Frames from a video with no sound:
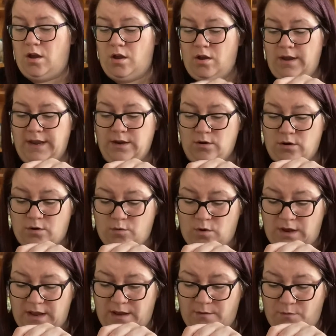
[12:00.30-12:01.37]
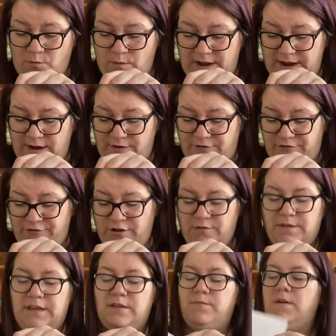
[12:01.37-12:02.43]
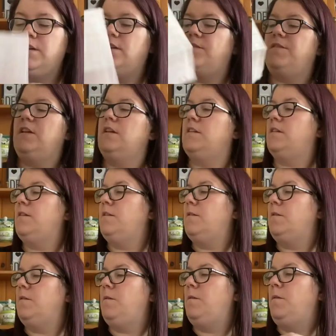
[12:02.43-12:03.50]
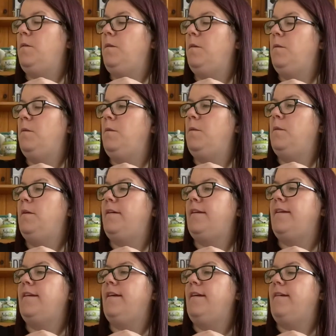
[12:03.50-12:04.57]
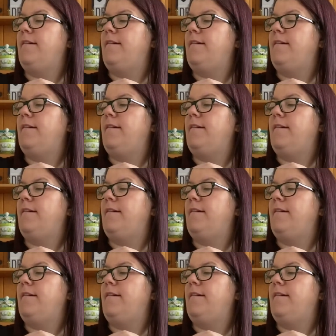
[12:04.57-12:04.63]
I got quite a way through this one, I think. Yeah.